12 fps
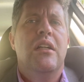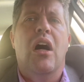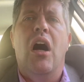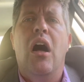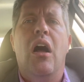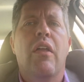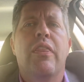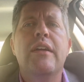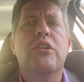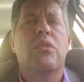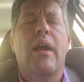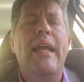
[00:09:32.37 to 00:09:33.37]
All the
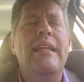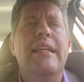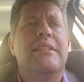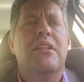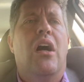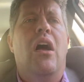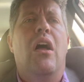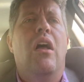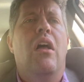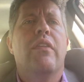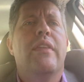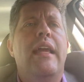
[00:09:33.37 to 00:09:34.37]
greatness and
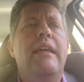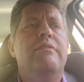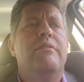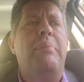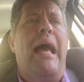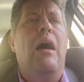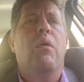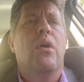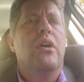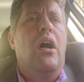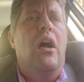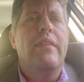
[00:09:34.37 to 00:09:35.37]
all the
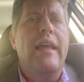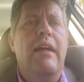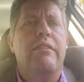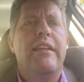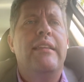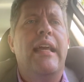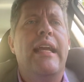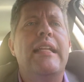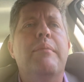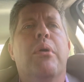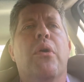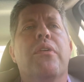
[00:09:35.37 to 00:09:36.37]
power and all the everything, and
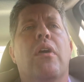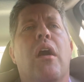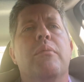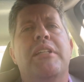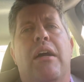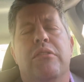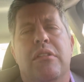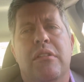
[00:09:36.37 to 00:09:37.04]
they blow their arms out.